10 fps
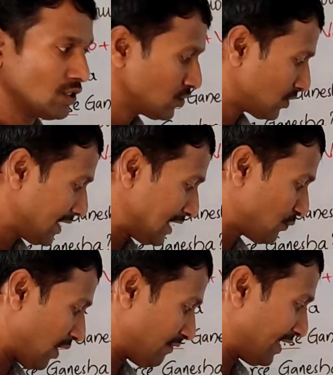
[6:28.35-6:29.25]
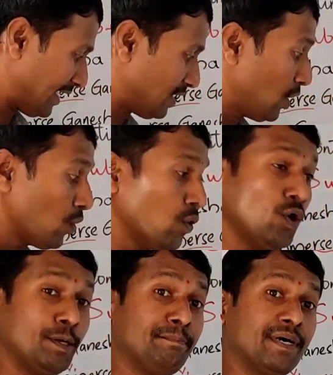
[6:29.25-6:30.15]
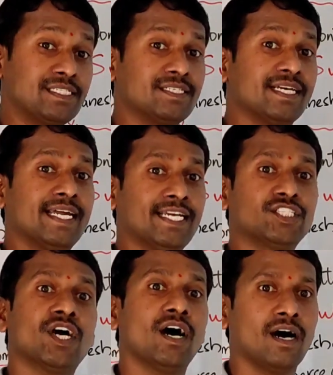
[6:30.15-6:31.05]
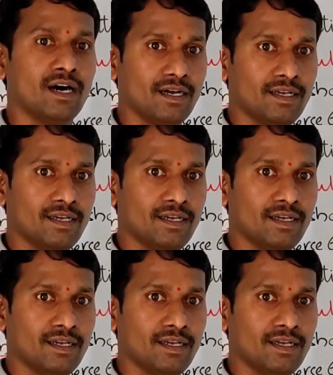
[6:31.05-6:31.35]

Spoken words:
So that's what we write, who immersed Ganesha.